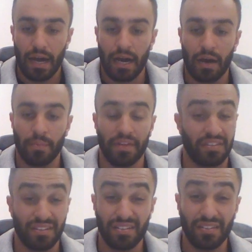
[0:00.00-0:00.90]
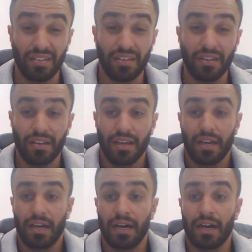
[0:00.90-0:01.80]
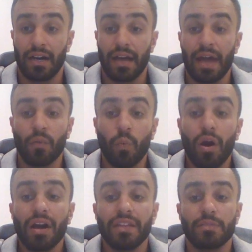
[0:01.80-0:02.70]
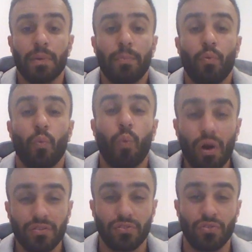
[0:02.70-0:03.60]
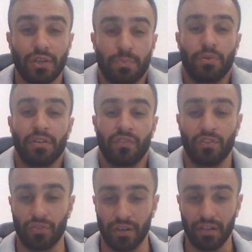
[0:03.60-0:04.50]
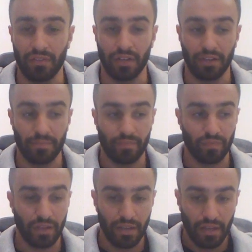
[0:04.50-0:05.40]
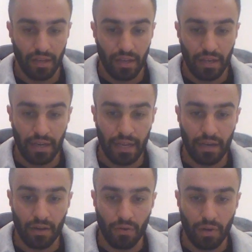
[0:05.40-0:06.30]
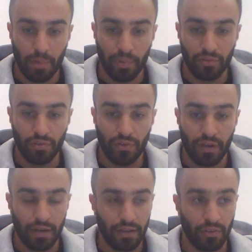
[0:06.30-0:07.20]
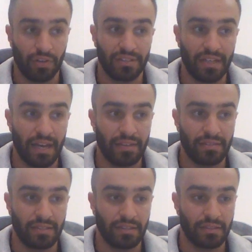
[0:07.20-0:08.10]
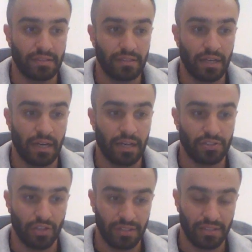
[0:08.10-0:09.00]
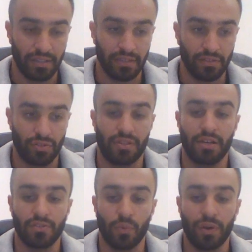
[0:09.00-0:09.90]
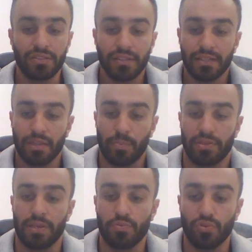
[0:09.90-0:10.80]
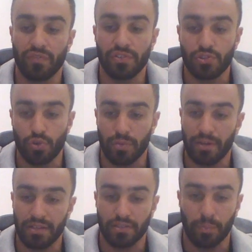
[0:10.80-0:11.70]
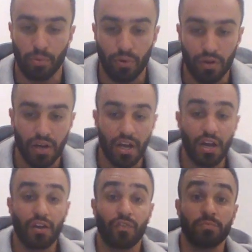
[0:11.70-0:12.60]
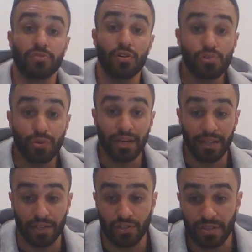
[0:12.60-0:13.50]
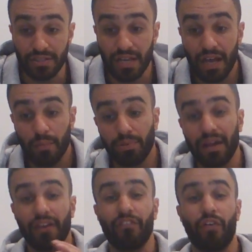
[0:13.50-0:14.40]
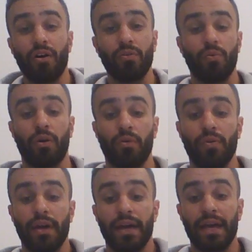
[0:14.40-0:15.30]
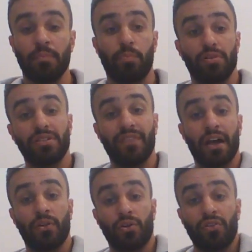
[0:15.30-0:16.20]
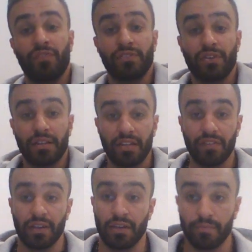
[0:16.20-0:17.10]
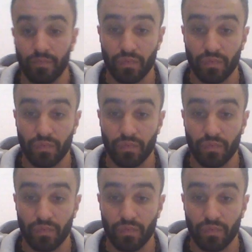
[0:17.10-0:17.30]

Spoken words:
ethnicity, and why these people want to experience physical activity. Now, Bandura, 1986, cited in 2001, states that perception of enjoyment and support from social connections play a vital role in positive outlook of physical activity.